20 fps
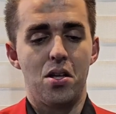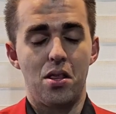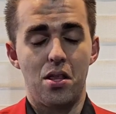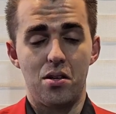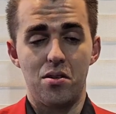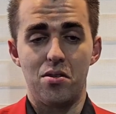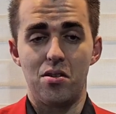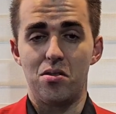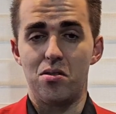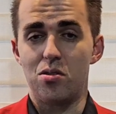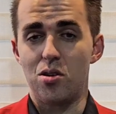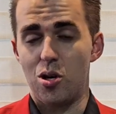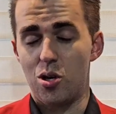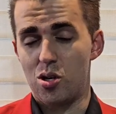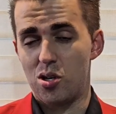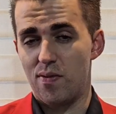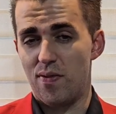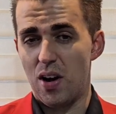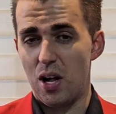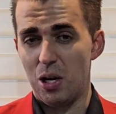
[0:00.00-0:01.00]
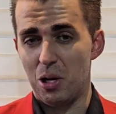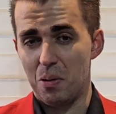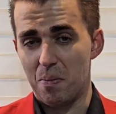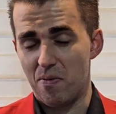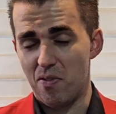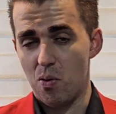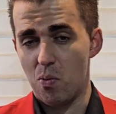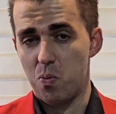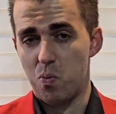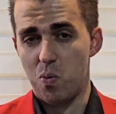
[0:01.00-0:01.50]
the search volume
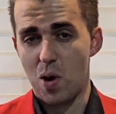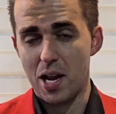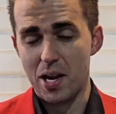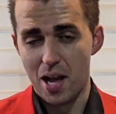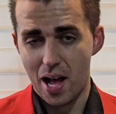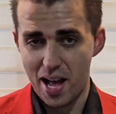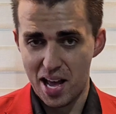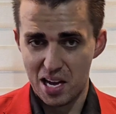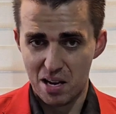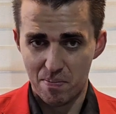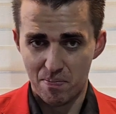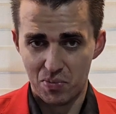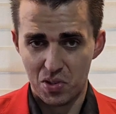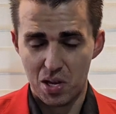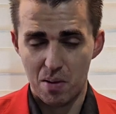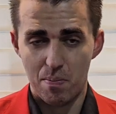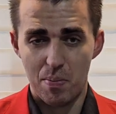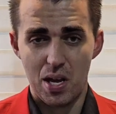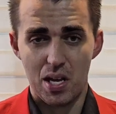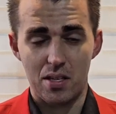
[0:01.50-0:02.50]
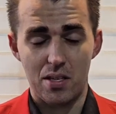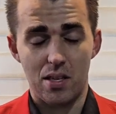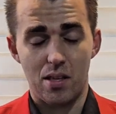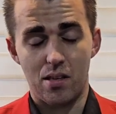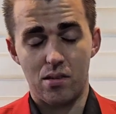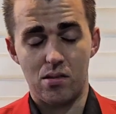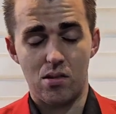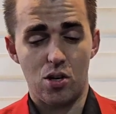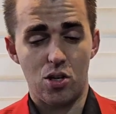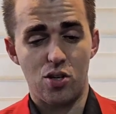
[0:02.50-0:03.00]
for one item compared to
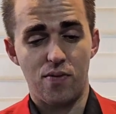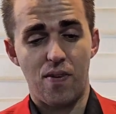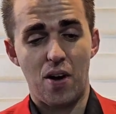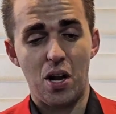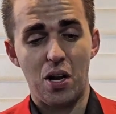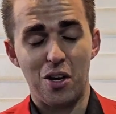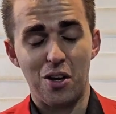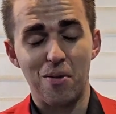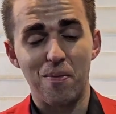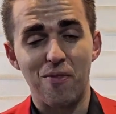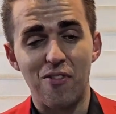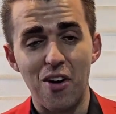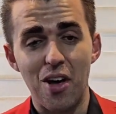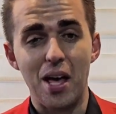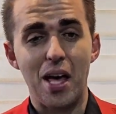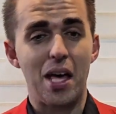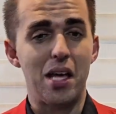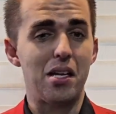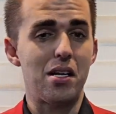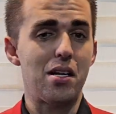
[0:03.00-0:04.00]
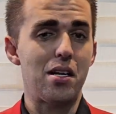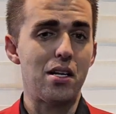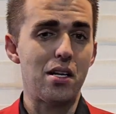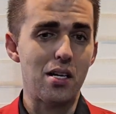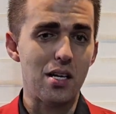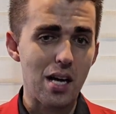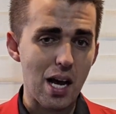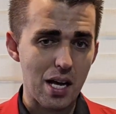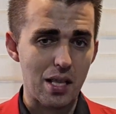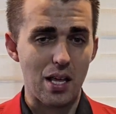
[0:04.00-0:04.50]
the search volume for
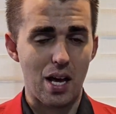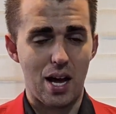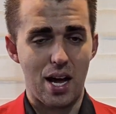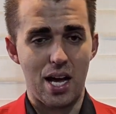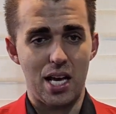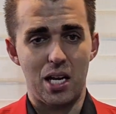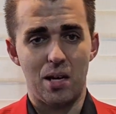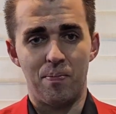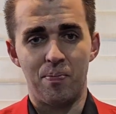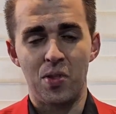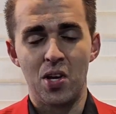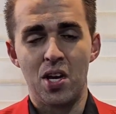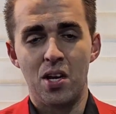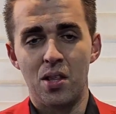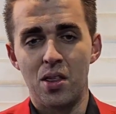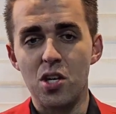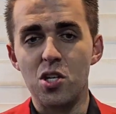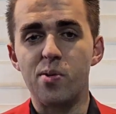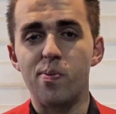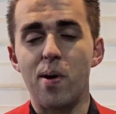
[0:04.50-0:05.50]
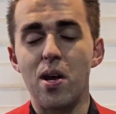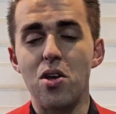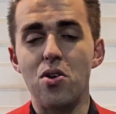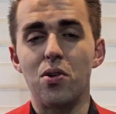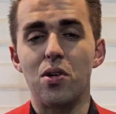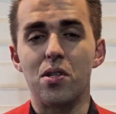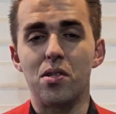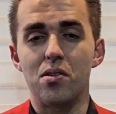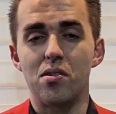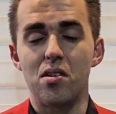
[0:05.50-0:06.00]
another item. This way you
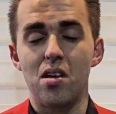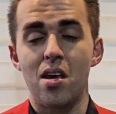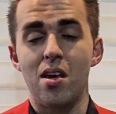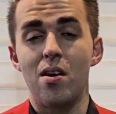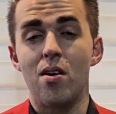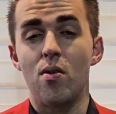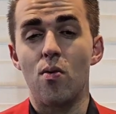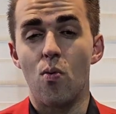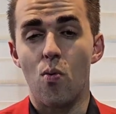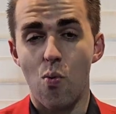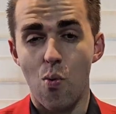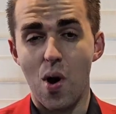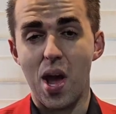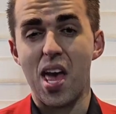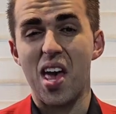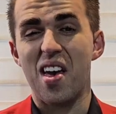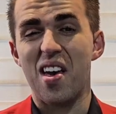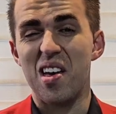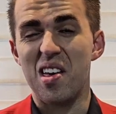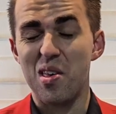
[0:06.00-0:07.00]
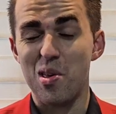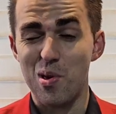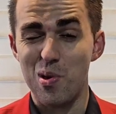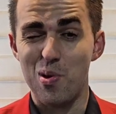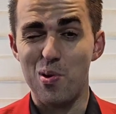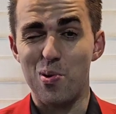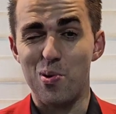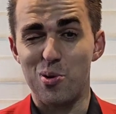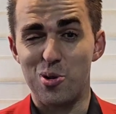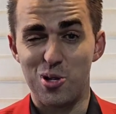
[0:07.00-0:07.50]
can see where you